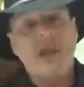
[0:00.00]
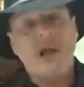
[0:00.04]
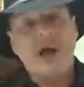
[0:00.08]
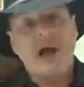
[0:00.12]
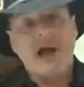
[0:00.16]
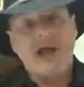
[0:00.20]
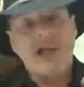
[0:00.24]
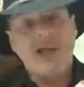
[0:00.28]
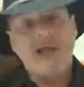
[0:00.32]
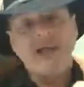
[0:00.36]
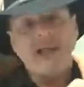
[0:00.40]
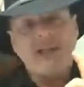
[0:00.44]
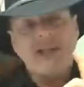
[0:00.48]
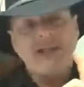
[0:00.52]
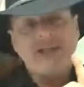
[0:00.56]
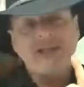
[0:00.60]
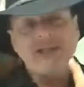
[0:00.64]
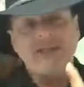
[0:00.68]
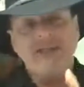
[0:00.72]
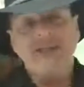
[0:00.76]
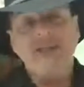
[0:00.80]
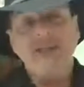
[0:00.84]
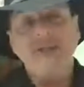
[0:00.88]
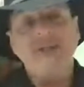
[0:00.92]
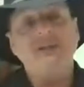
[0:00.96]
I can
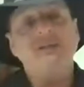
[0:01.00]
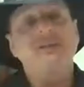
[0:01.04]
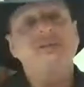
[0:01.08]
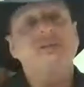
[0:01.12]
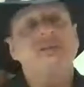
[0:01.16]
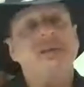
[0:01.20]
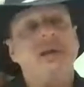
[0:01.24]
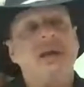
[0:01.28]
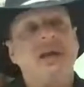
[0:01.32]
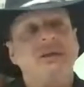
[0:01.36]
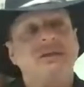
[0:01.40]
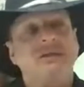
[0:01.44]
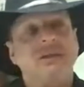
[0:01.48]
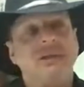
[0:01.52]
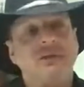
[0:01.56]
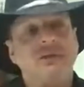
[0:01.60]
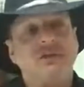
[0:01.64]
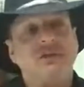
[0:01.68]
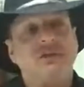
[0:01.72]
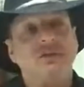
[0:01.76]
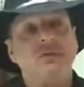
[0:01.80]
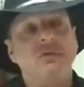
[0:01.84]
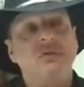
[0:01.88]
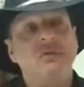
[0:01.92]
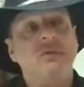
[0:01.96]
see this as a
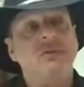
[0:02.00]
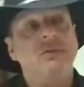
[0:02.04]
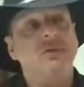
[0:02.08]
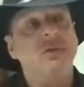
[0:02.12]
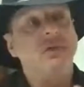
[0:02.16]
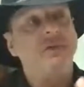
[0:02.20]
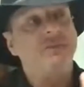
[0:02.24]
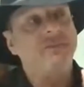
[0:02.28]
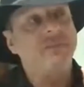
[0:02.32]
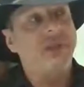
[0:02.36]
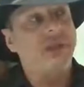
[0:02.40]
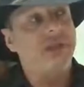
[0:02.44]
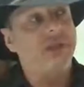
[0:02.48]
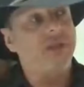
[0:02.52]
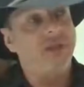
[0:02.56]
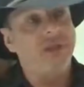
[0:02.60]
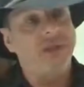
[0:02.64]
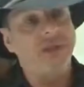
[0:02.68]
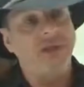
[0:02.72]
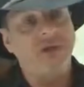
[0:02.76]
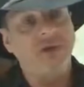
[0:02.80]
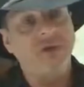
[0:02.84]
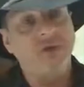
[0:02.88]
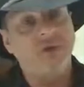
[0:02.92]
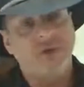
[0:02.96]
truth in the
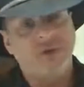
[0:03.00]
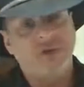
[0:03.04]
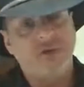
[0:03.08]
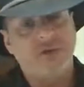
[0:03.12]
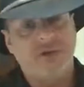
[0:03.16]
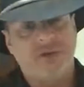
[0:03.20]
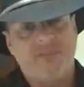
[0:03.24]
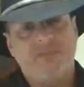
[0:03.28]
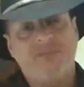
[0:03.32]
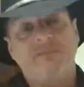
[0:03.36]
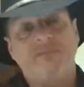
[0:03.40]
youth.